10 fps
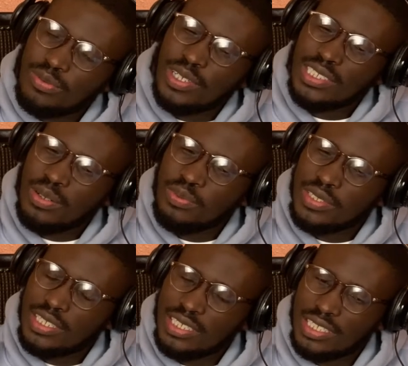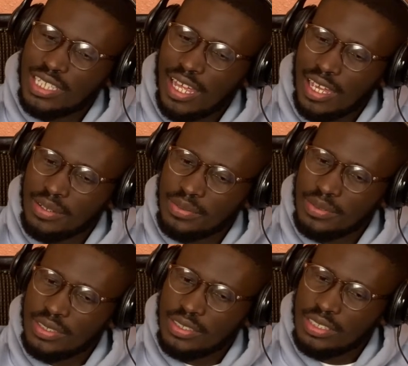What's up with this slime?
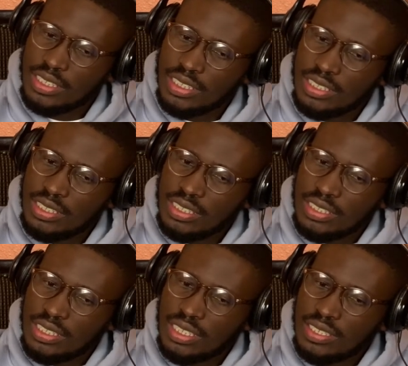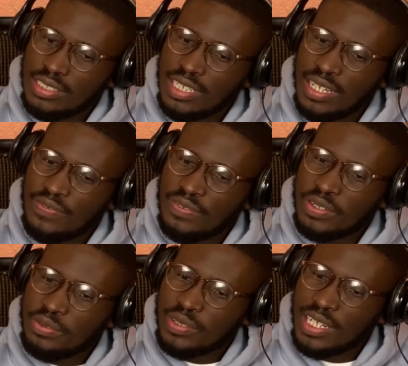Is it like
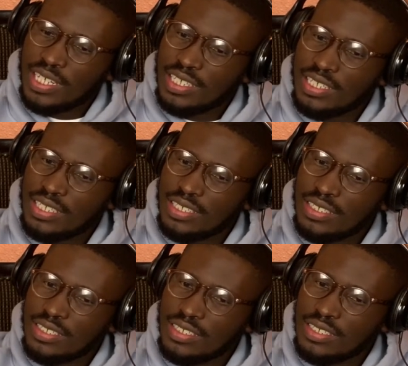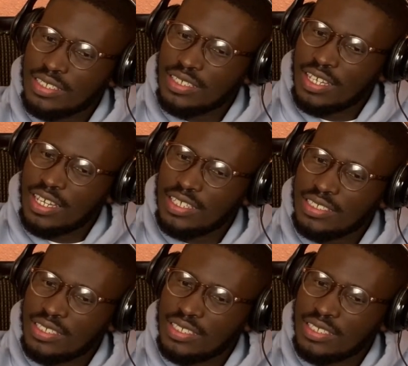filled with like gas